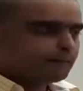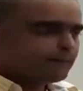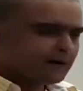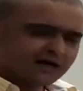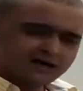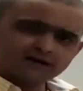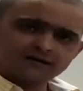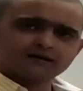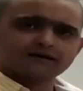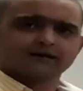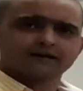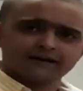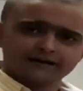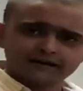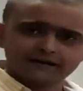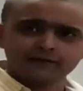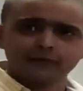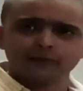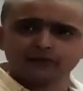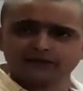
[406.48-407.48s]
But
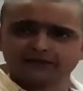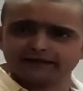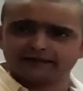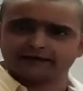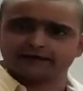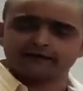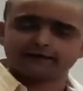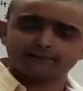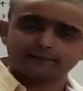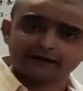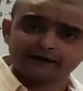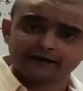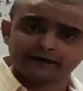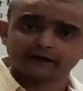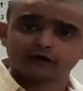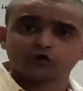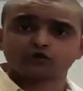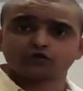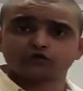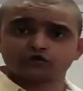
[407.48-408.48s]
it can vary
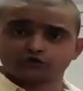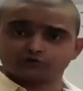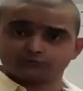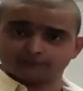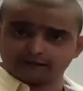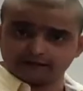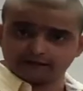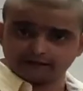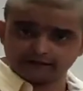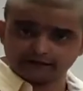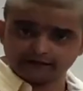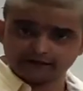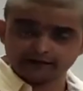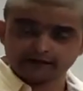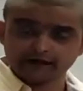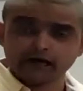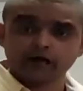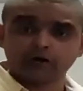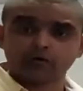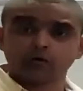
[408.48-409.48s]
depending on your speed
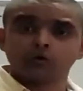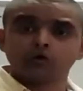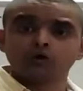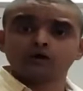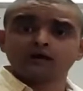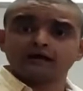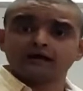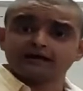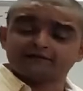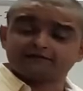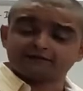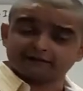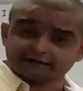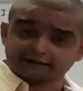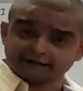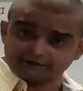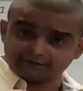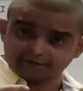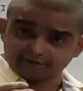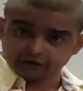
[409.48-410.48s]
and how
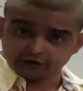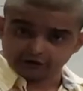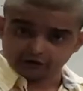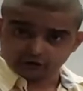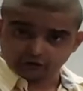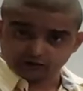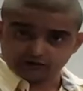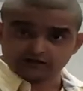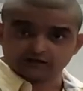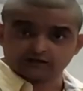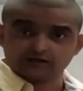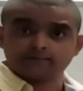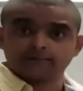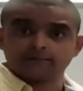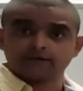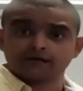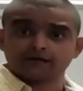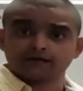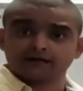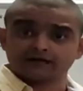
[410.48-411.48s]
effectively you can
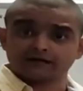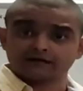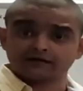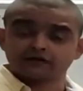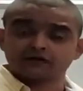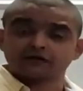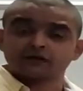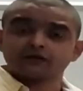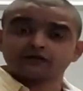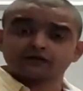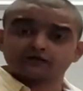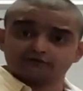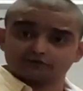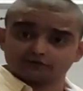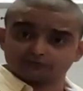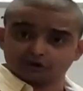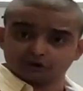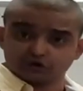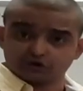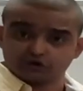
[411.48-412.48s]
summarize
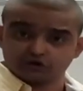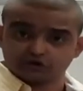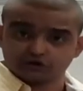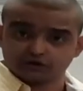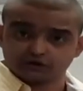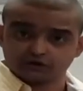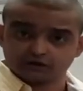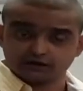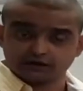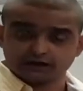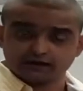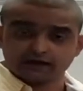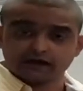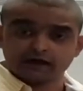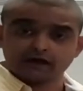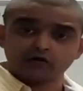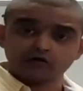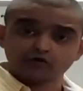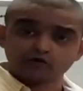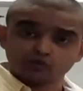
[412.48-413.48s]
information and
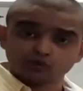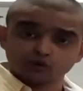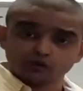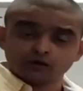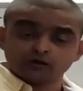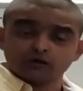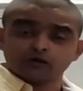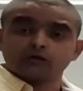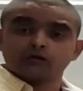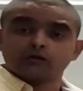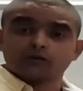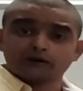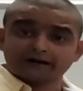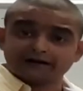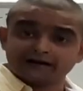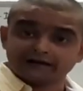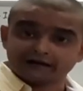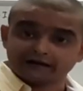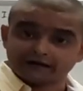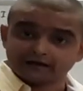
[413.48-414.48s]
how
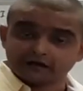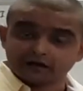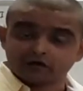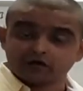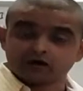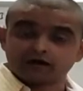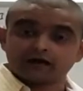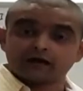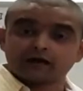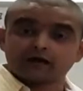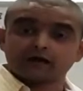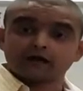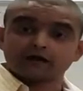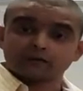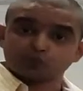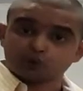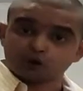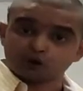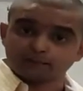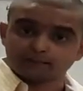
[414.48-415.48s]
quickly or
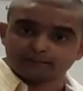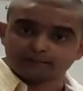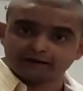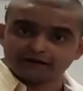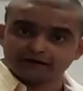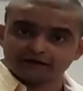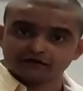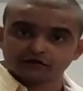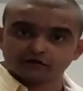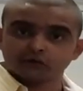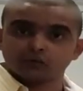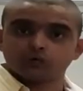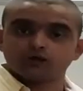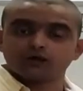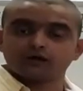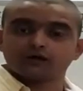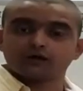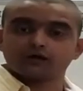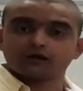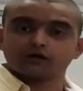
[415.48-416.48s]
at what pace you're
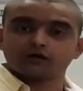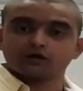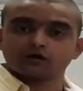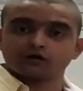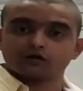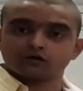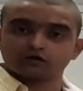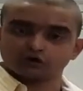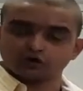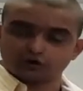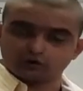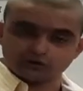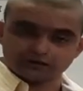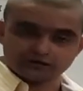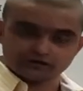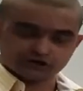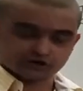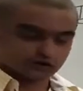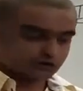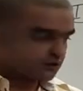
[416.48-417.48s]
working on the
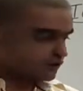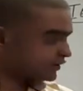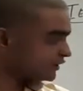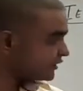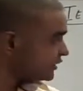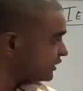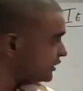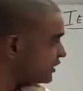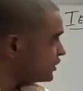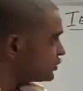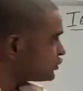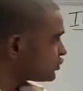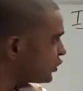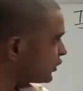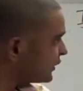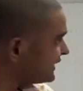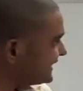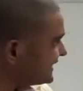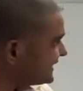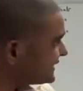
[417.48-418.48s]
questions.
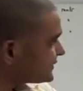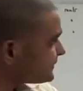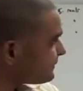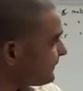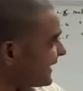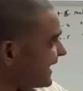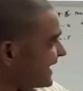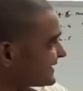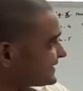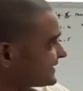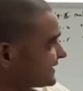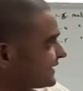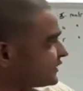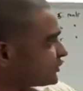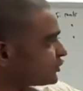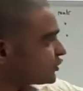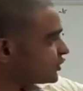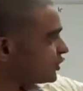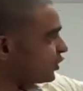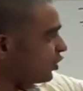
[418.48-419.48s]
So each
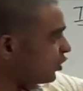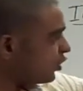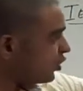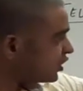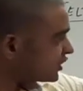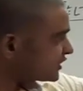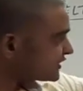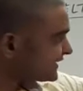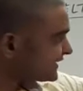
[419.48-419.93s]
passage or